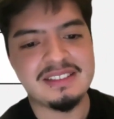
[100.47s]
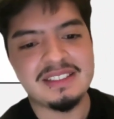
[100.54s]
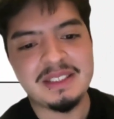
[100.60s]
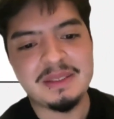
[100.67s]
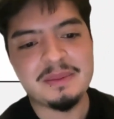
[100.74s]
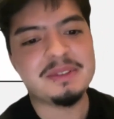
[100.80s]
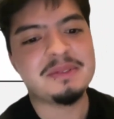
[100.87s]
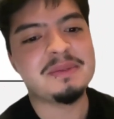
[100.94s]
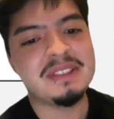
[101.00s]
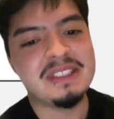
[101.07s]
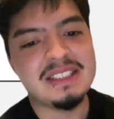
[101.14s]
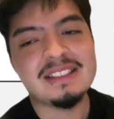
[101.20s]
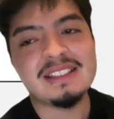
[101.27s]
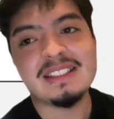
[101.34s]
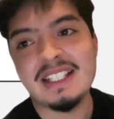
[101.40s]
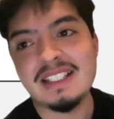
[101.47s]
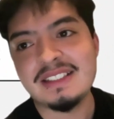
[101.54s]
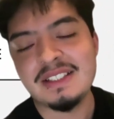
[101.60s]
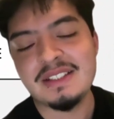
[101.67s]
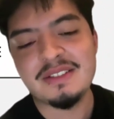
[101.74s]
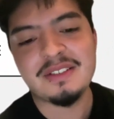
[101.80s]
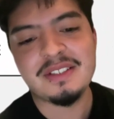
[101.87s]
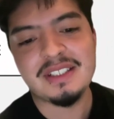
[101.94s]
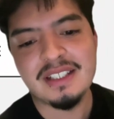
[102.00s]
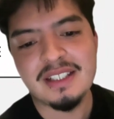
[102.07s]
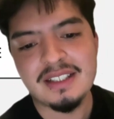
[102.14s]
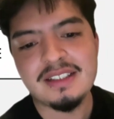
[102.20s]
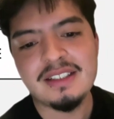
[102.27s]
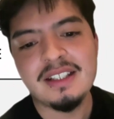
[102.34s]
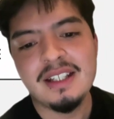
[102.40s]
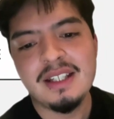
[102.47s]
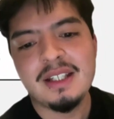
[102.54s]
He was released in 1939,